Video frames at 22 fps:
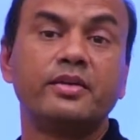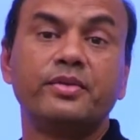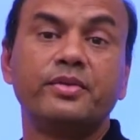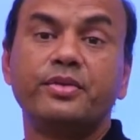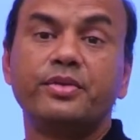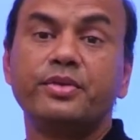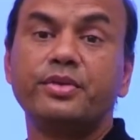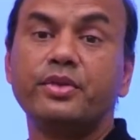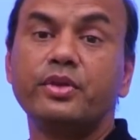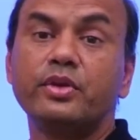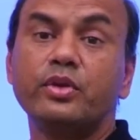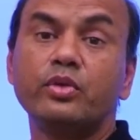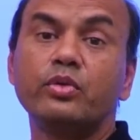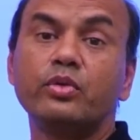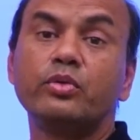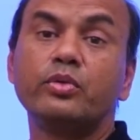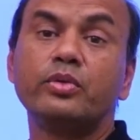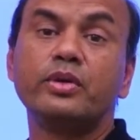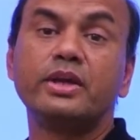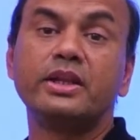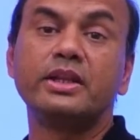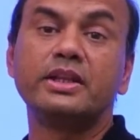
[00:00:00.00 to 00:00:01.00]
new
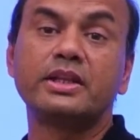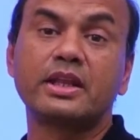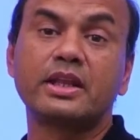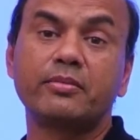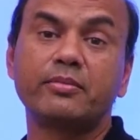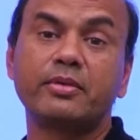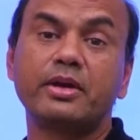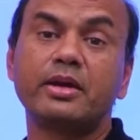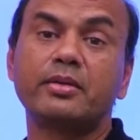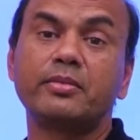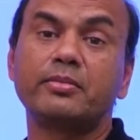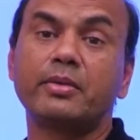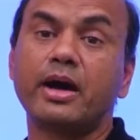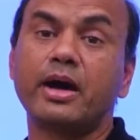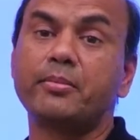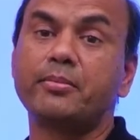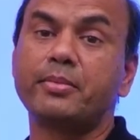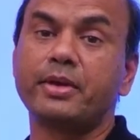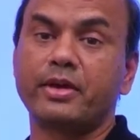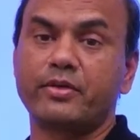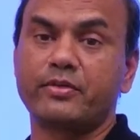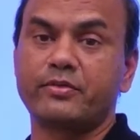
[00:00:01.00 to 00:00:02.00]
increment
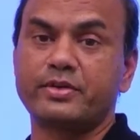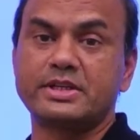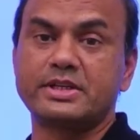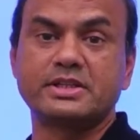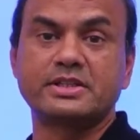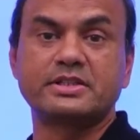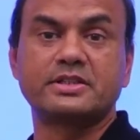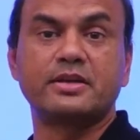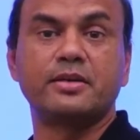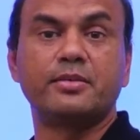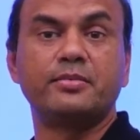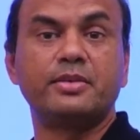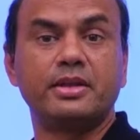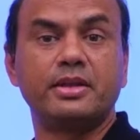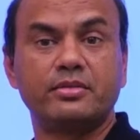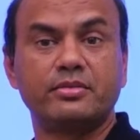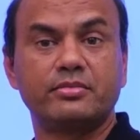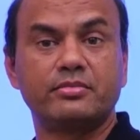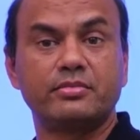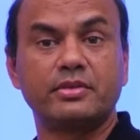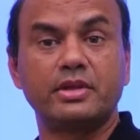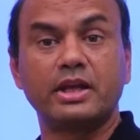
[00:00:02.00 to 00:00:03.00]
Mahapack which has come in.
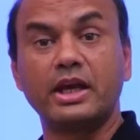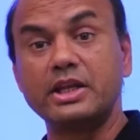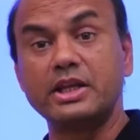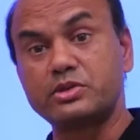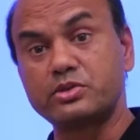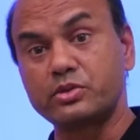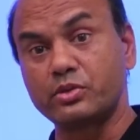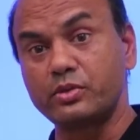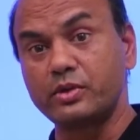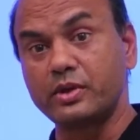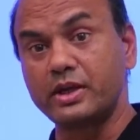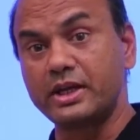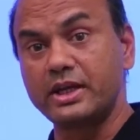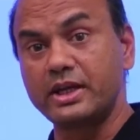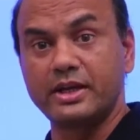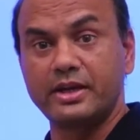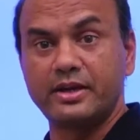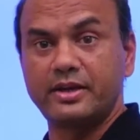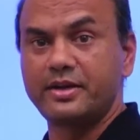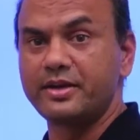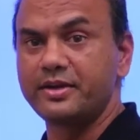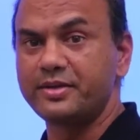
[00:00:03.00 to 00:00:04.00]
I'll show you at the
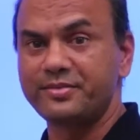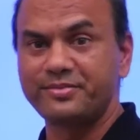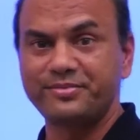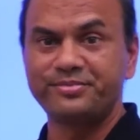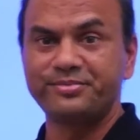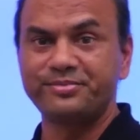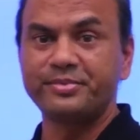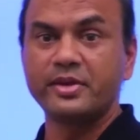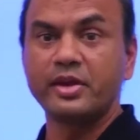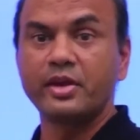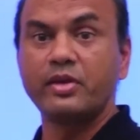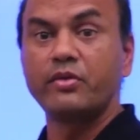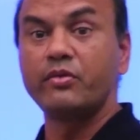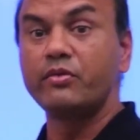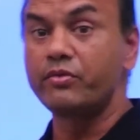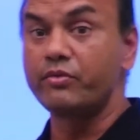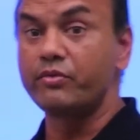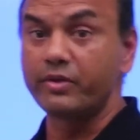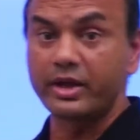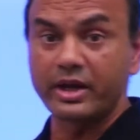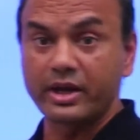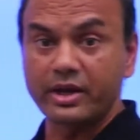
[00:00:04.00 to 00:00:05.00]
end.
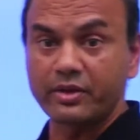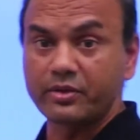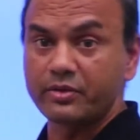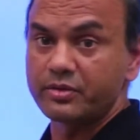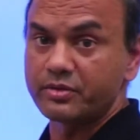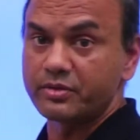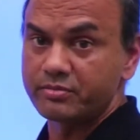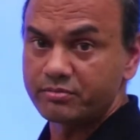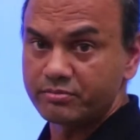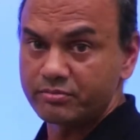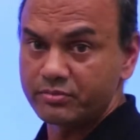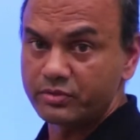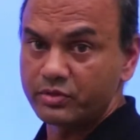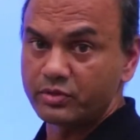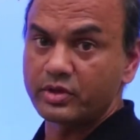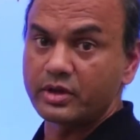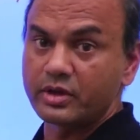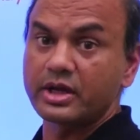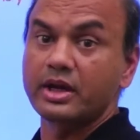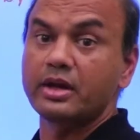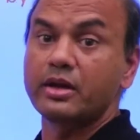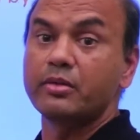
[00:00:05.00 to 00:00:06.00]
Very good. You are
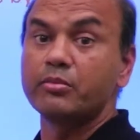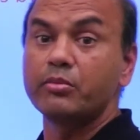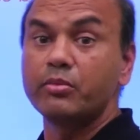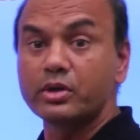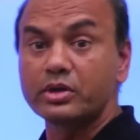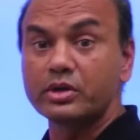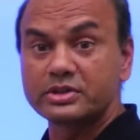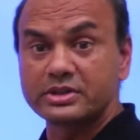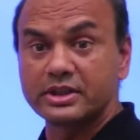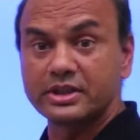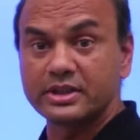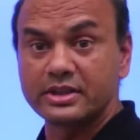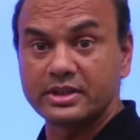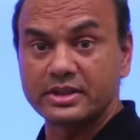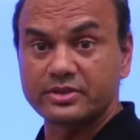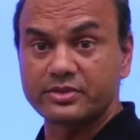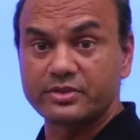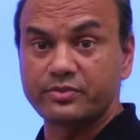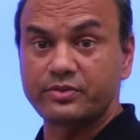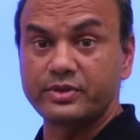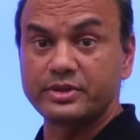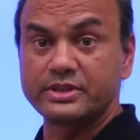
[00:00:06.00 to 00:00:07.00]
getting books in this,
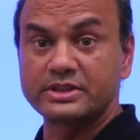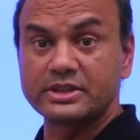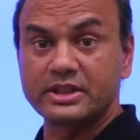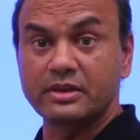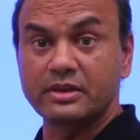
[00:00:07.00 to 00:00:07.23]
physical